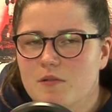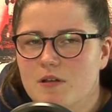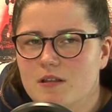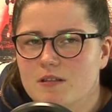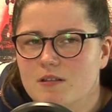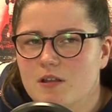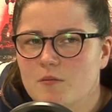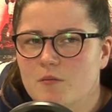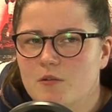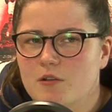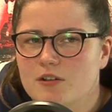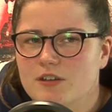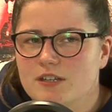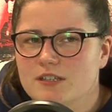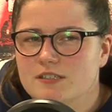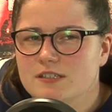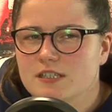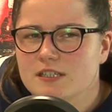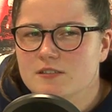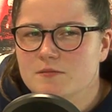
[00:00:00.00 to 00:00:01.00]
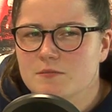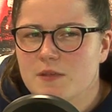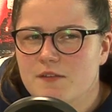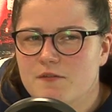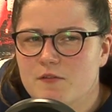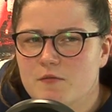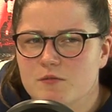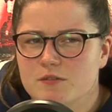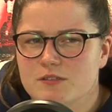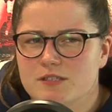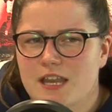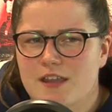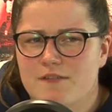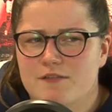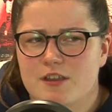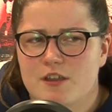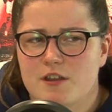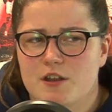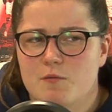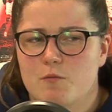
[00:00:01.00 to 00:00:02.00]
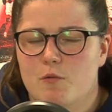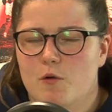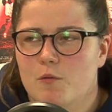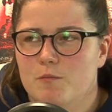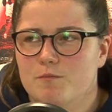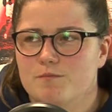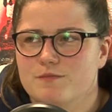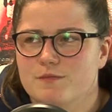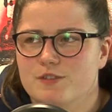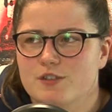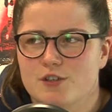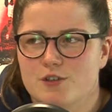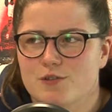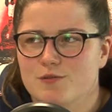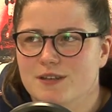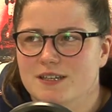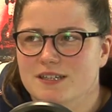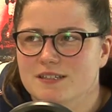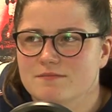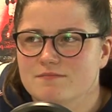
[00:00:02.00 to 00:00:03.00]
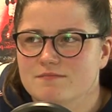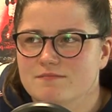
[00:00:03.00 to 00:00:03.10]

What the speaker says: a lot more criticism if it was saved they only won 2-0.